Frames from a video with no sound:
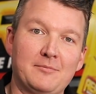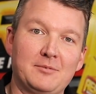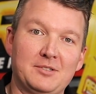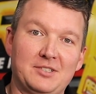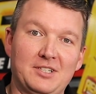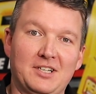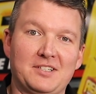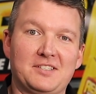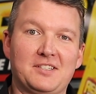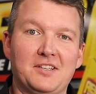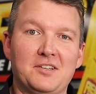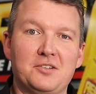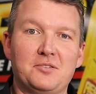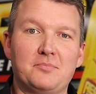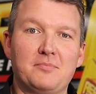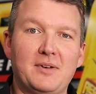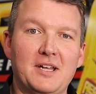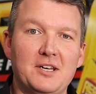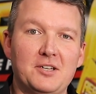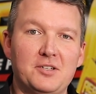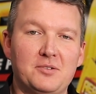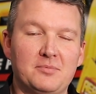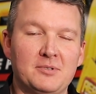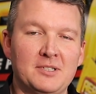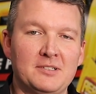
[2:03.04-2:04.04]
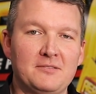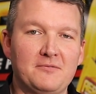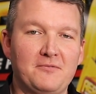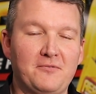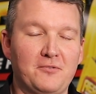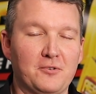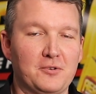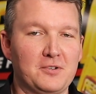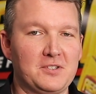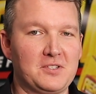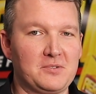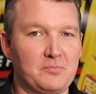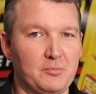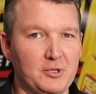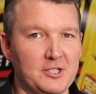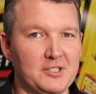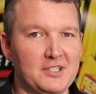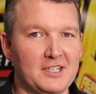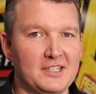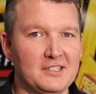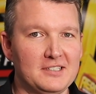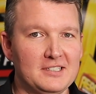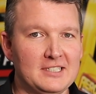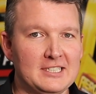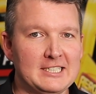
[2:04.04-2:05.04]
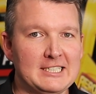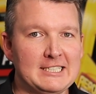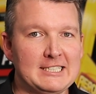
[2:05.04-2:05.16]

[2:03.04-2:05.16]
at Just Engine Management for his Sprinter.